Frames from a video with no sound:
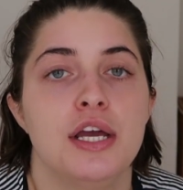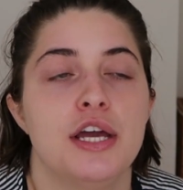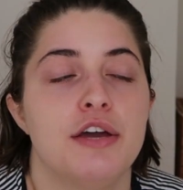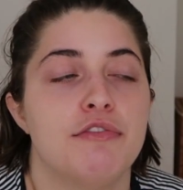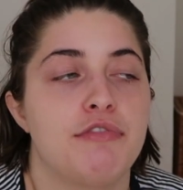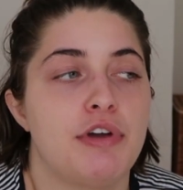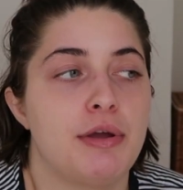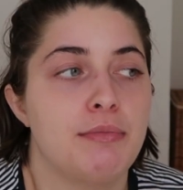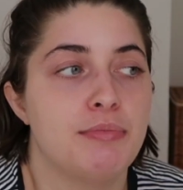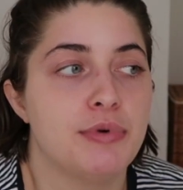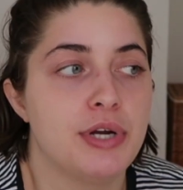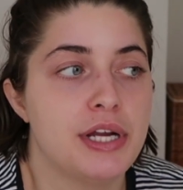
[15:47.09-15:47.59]

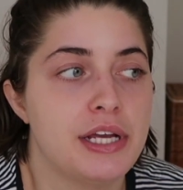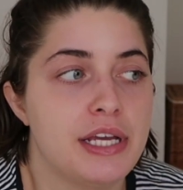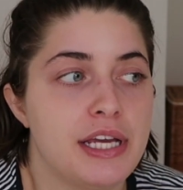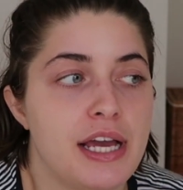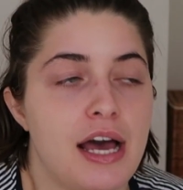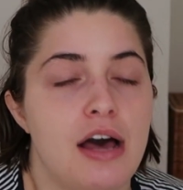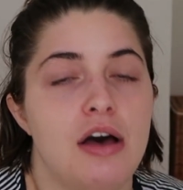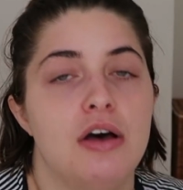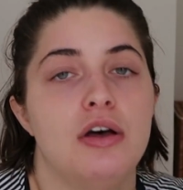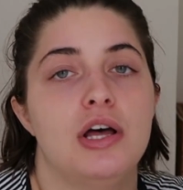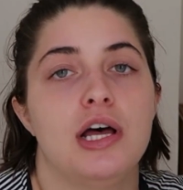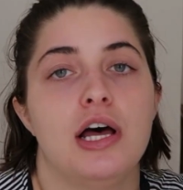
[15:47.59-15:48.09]
If I break
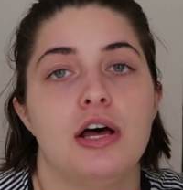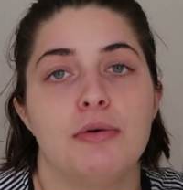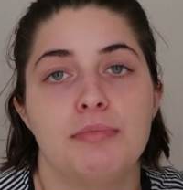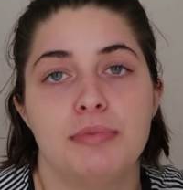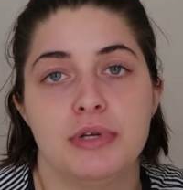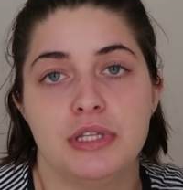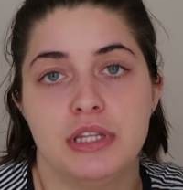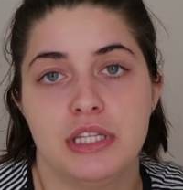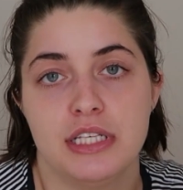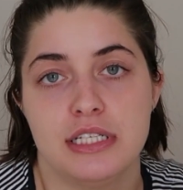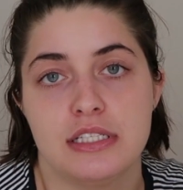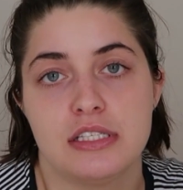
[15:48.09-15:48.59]
out, I'll
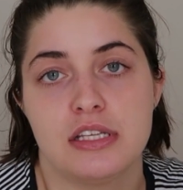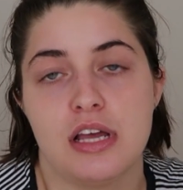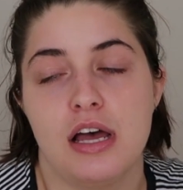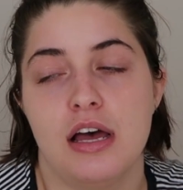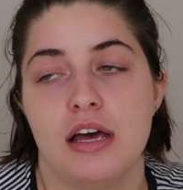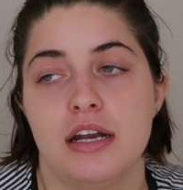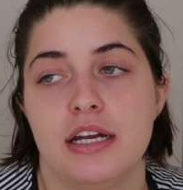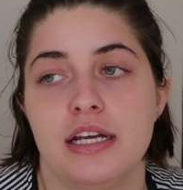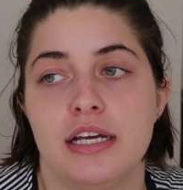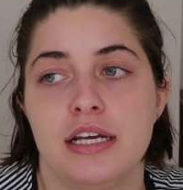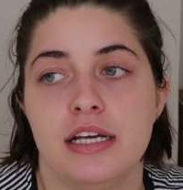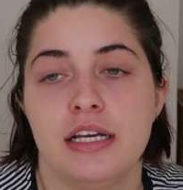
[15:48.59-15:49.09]
put this
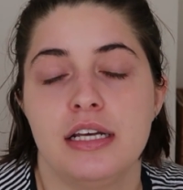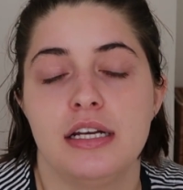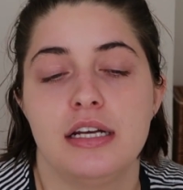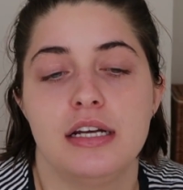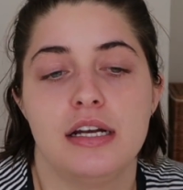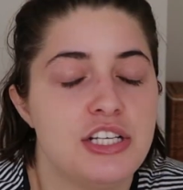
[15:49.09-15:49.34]
on it.